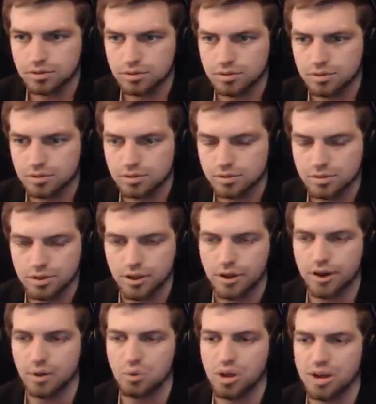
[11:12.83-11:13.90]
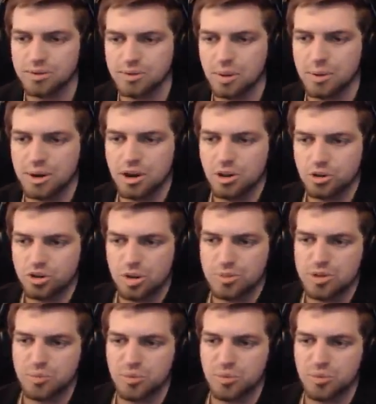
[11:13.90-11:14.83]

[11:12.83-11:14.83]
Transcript: on! Alright, well, I'm All coming right, in on the